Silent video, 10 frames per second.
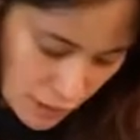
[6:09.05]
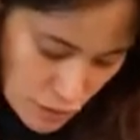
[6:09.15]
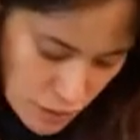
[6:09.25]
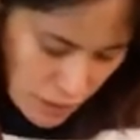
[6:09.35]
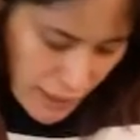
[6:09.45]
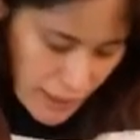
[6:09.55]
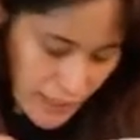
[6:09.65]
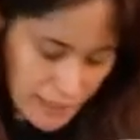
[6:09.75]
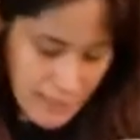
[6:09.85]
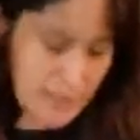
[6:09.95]
So it kind of
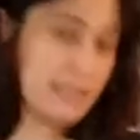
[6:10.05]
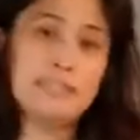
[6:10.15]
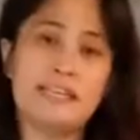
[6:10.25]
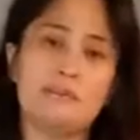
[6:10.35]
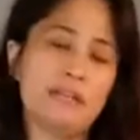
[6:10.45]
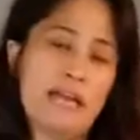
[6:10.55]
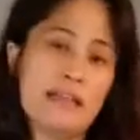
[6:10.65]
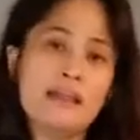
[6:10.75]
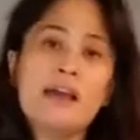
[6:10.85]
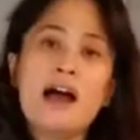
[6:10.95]
hangs like this, hip length.
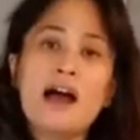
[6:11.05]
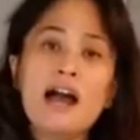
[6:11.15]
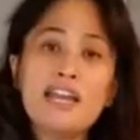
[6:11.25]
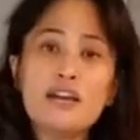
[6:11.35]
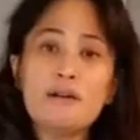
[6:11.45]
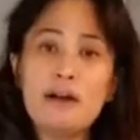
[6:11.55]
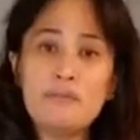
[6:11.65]
I know